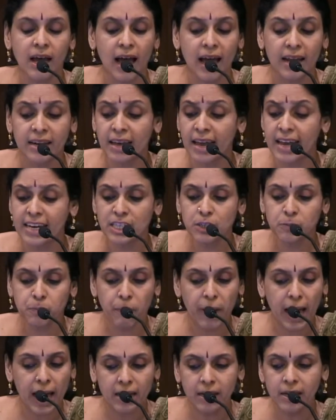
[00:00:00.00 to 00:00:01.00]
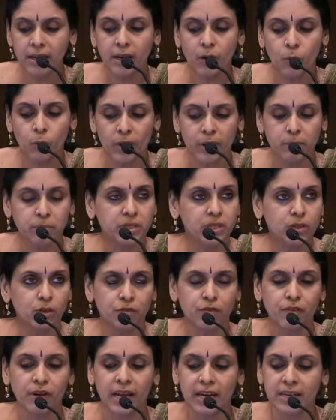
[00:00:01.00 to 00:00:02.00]
and expanding webs
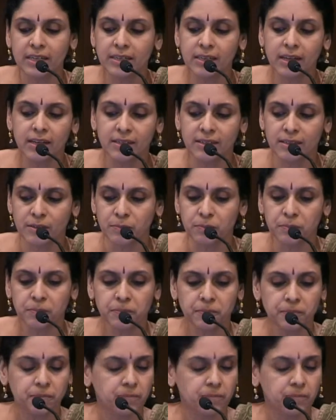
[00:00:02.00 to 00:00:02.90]
of clientelism.